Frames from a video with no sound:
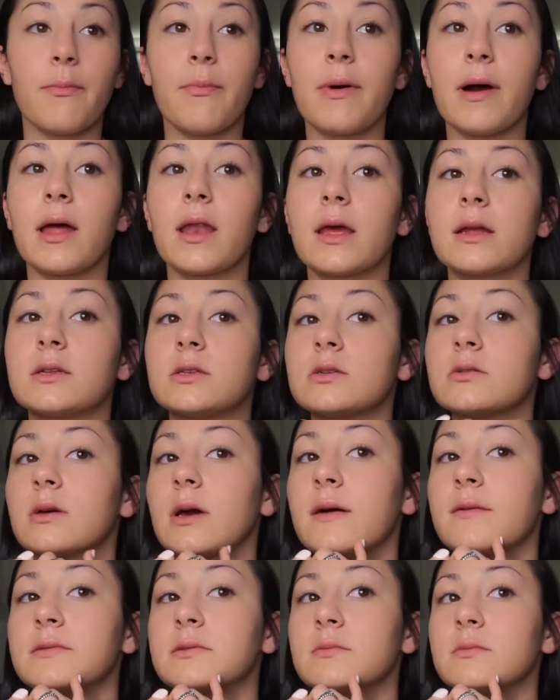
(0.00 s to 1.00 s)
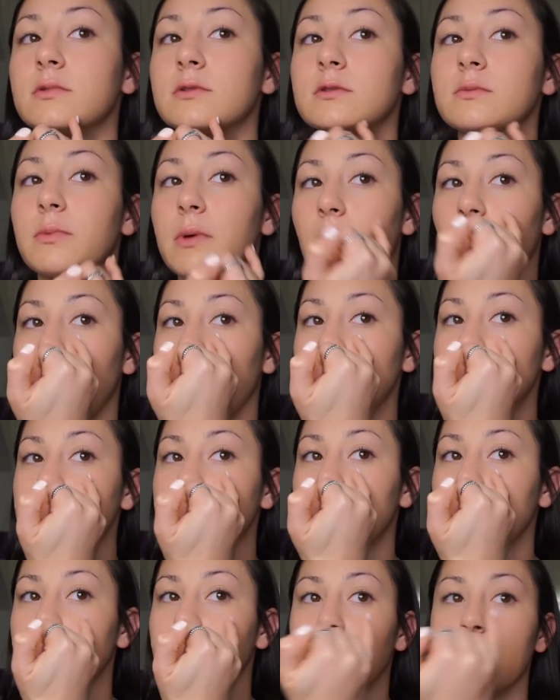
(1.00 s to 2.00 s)
But I do have some spots,
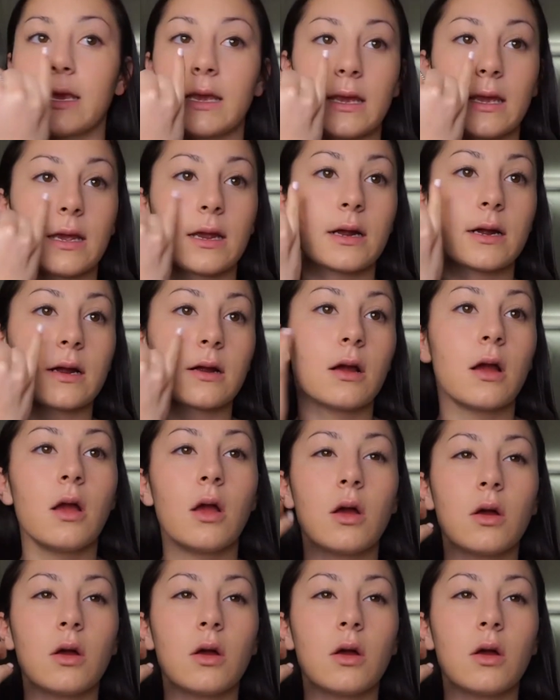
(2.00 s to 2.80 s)
like right here,